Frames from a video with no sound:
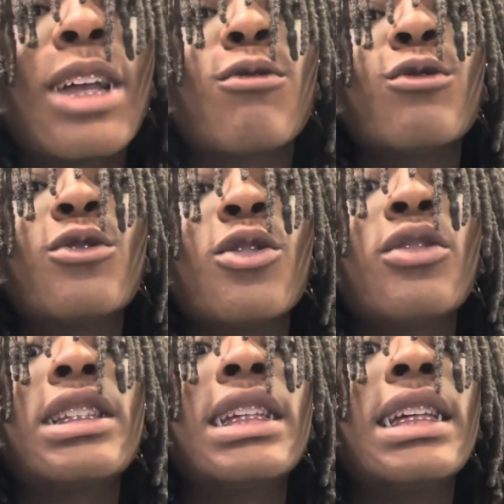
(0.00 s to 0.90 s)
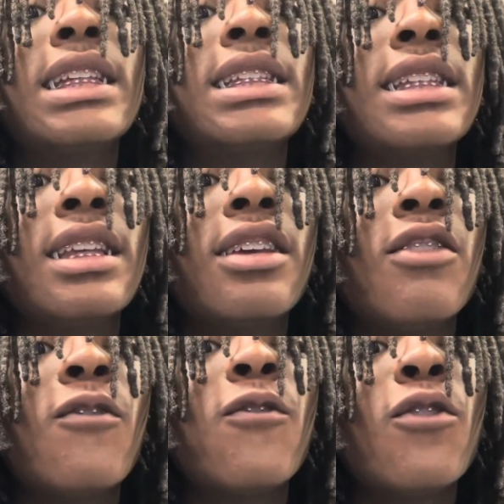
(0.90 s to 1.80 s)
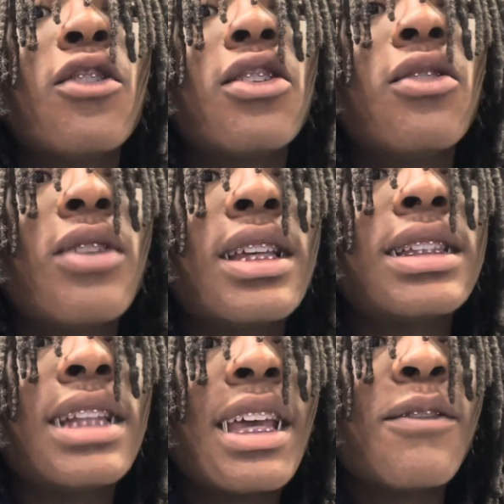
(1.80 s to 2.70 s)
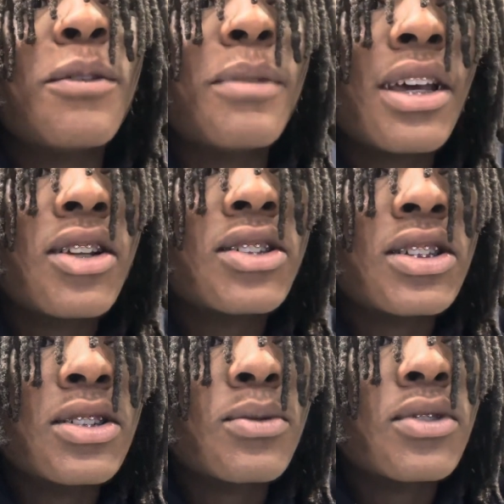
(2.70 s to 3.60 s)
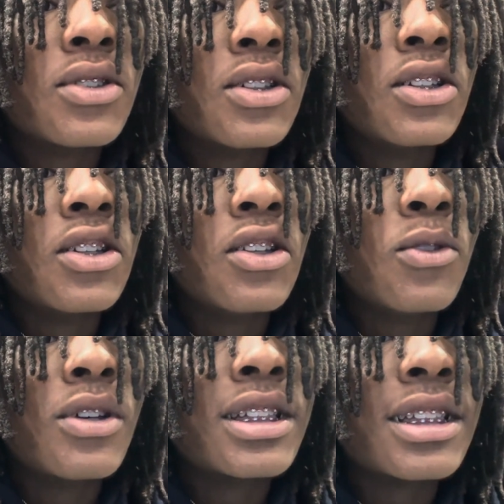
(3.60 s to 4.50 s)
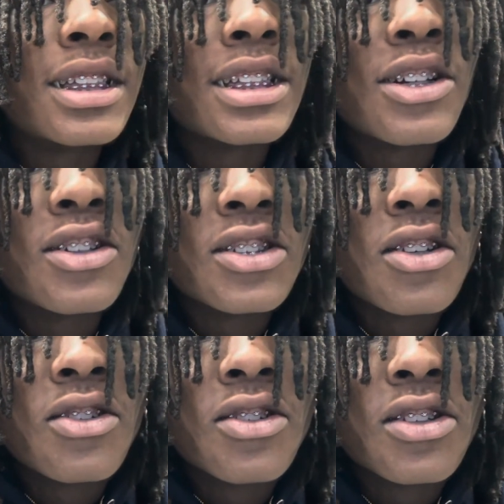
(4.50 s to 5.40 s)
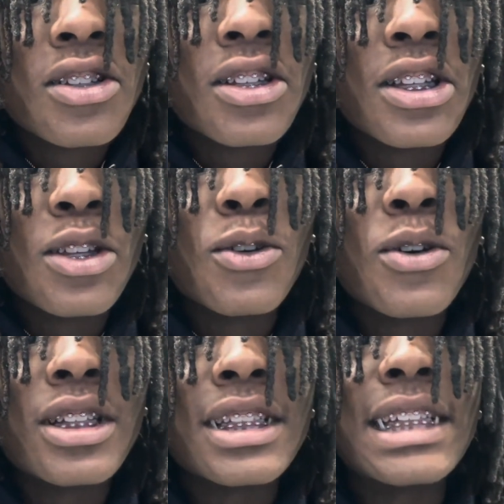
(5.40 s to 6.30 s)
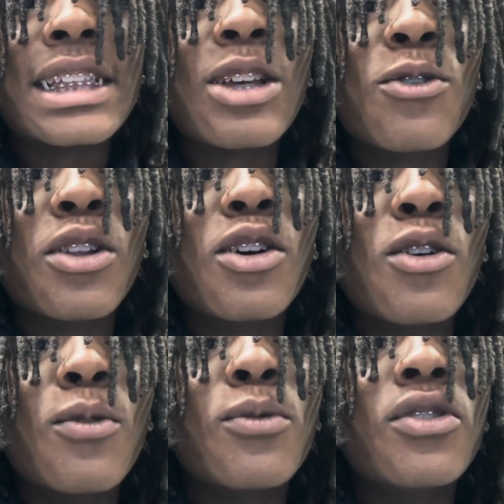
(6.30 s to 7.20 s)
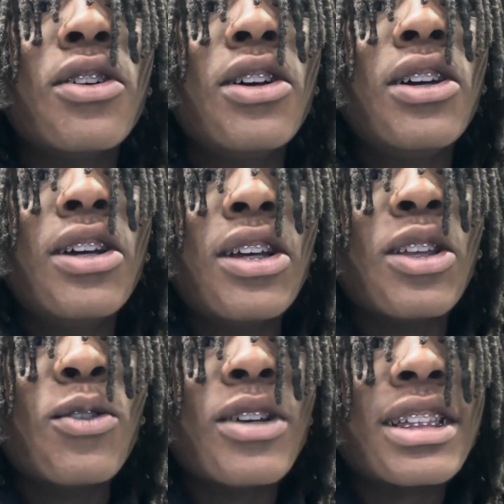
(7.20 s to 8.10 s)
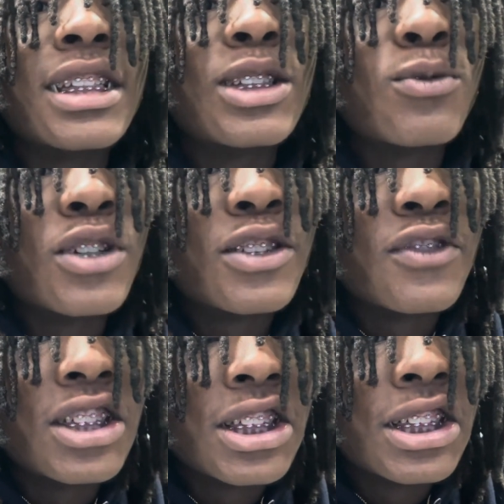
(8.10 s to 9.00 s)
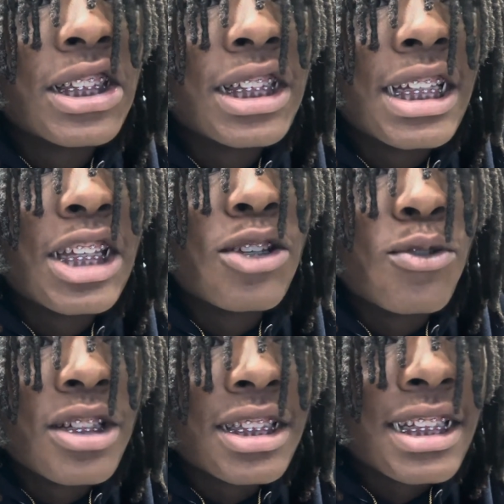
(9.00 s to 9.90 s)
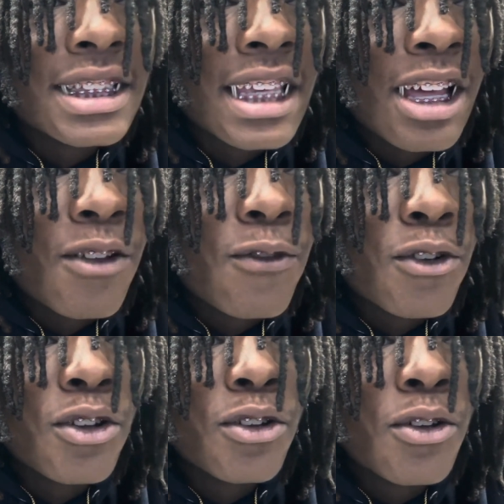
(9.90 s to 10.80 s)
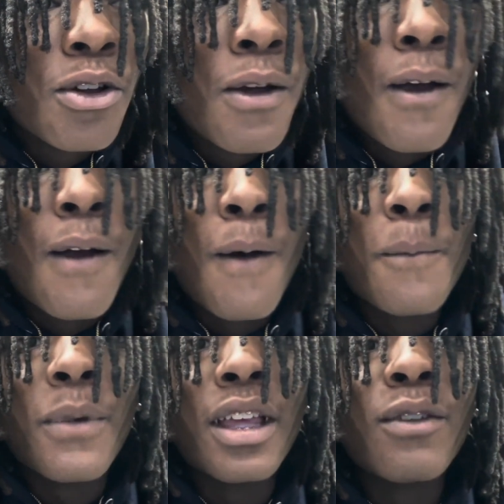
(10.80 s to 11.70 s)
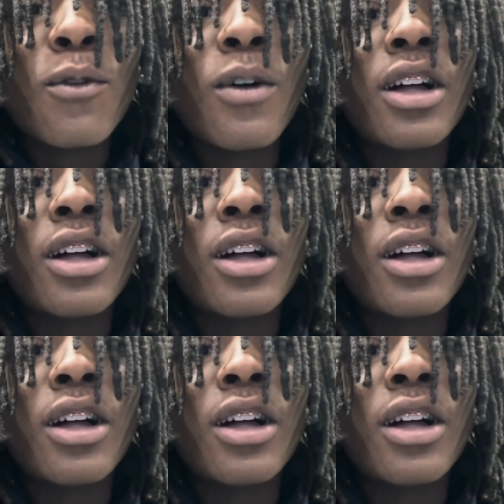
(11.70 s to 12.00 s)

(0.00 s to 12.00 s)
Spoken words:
resulted in the sinking of 4 U.S. Navy battleships, the USS Arizona, USS Oklahoma, USS West Virginia, and USS California. But even while